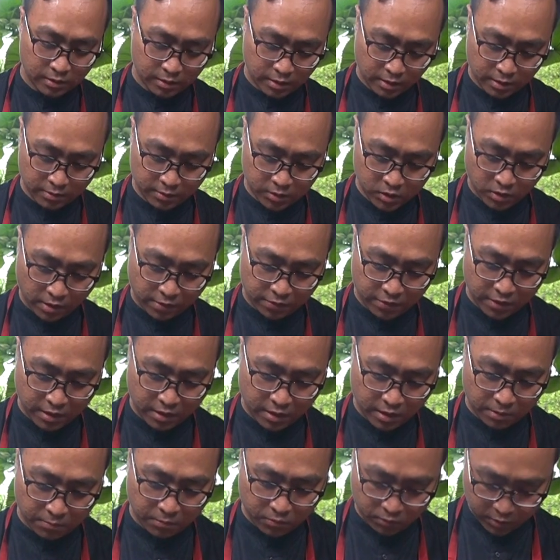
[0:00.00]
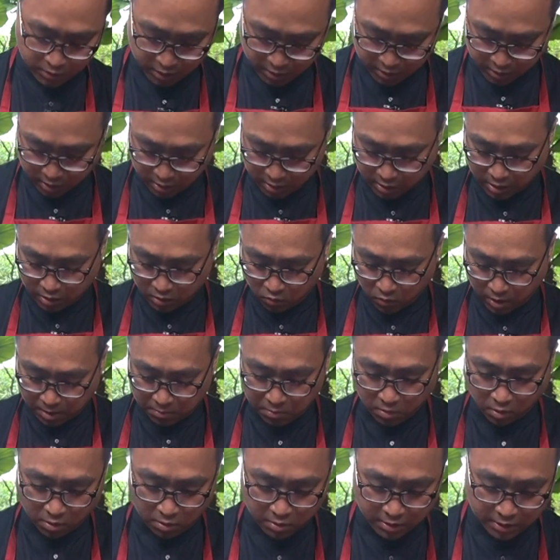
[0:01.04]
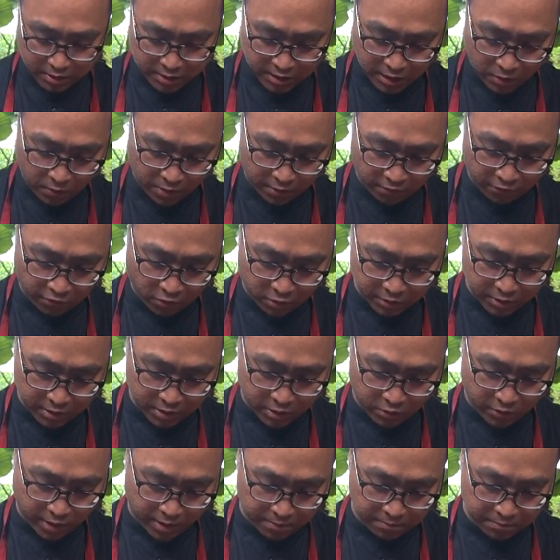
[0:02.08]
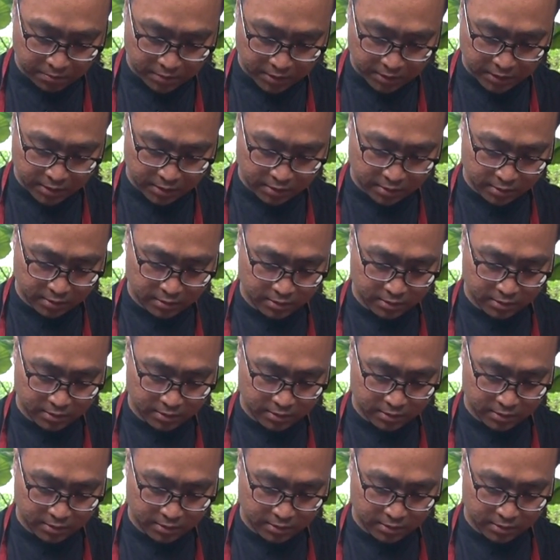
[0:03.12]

Okay, so I think we're just going to need one more. It's now at 40 grams.